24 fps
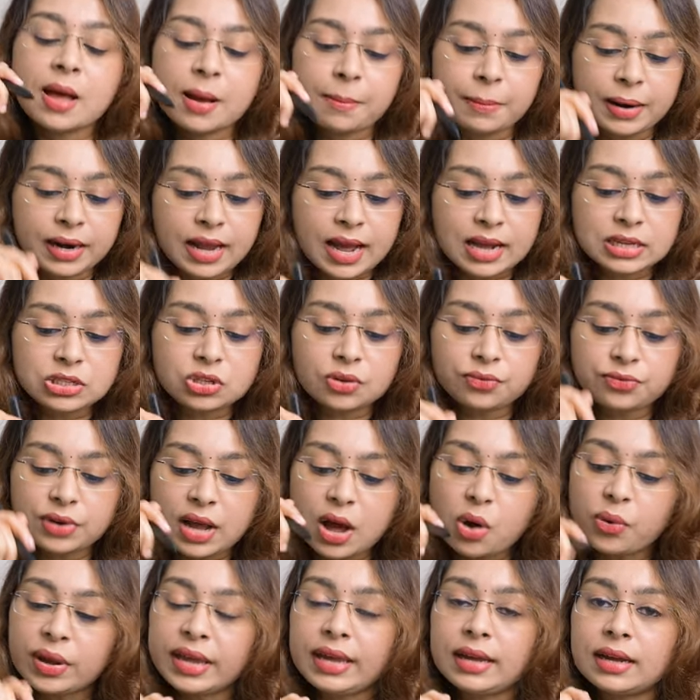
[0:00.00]
But as of
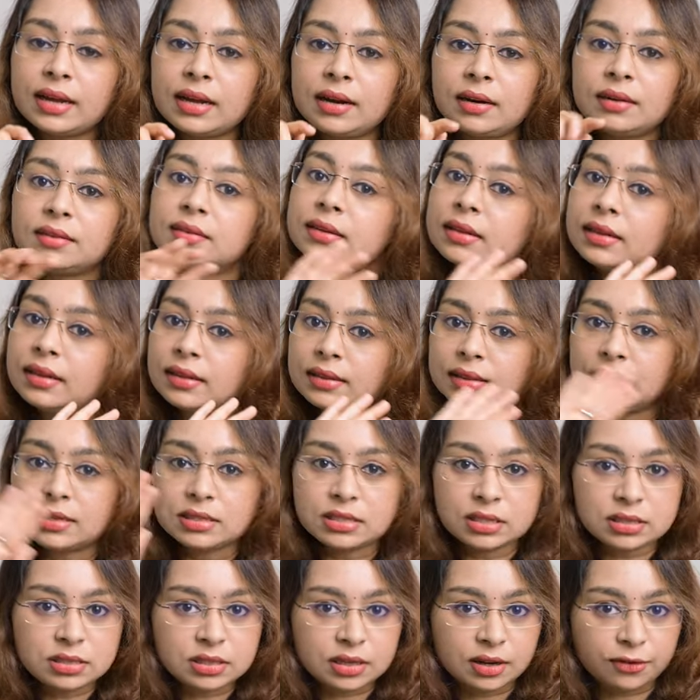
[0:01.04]
now here,
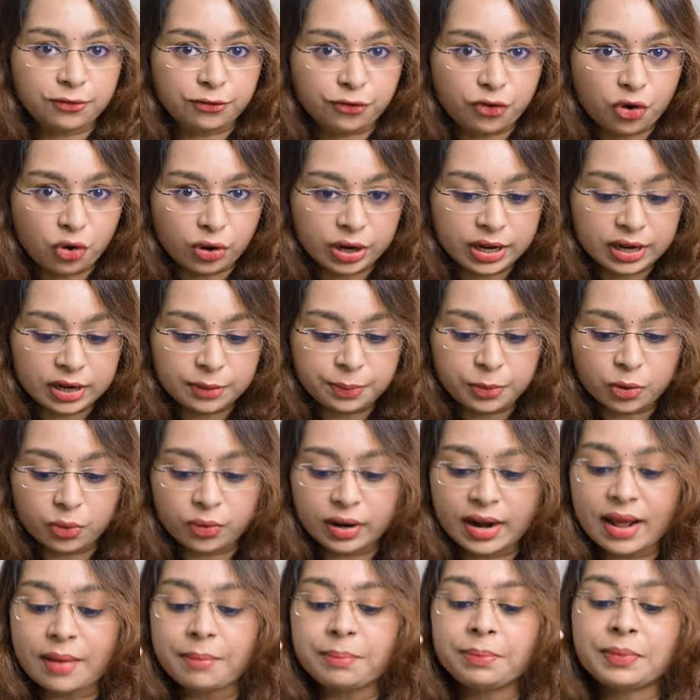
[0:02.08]
this is a 4-year
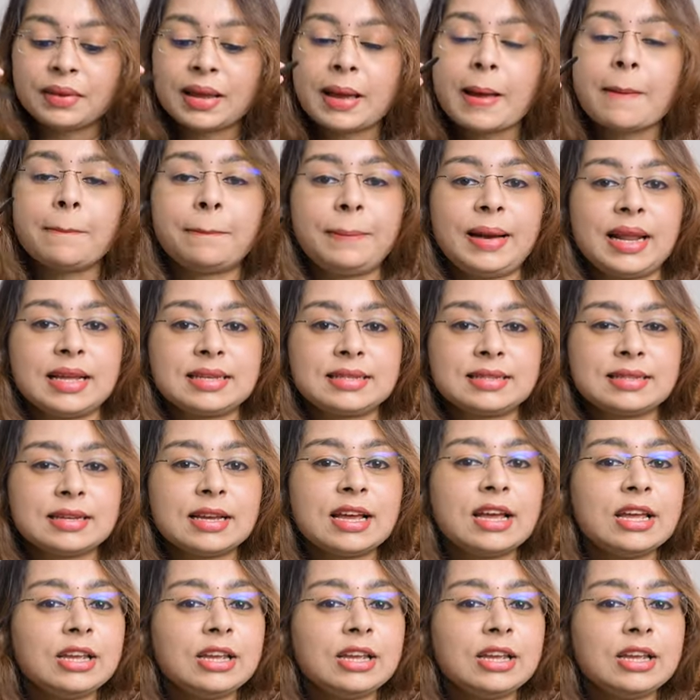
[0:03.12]
program. Plus,